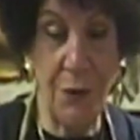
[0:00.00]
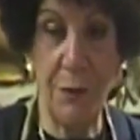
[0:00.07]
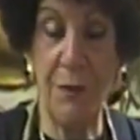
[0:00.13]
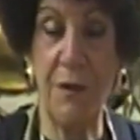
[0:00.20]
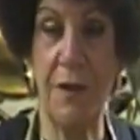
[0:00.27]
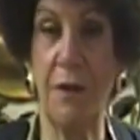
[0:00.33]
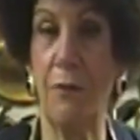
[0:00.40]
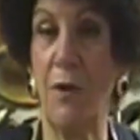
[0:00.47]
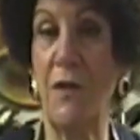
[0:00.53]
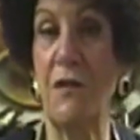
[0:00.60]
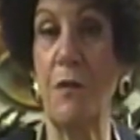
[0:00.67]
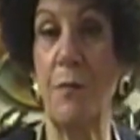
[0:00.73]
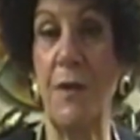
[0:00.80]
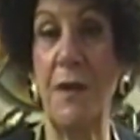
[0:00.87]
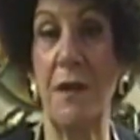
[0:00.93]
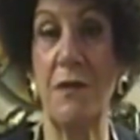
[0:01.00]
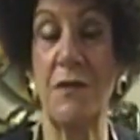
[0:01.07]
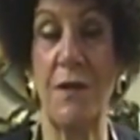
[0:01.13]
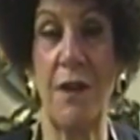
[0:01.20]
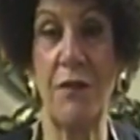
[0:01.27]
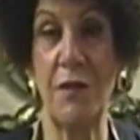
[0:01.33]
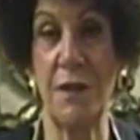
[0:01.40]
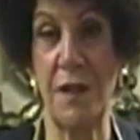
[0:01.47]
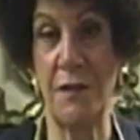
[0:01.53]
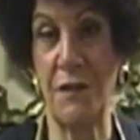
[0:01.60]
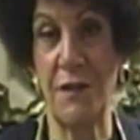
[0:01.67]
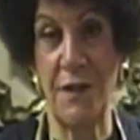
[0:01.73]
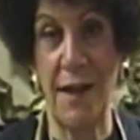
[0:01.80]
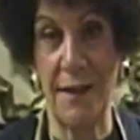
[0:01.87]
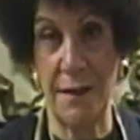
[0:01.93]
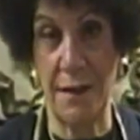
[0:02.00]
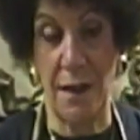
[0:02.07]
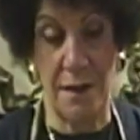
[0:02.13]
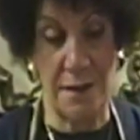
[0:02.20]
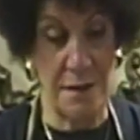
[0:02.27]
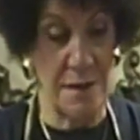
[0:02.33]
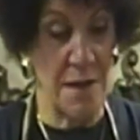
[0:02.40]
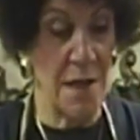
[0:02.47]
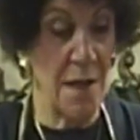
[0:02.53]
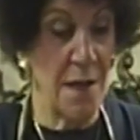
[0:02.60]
to the recipe is methylene cyanide,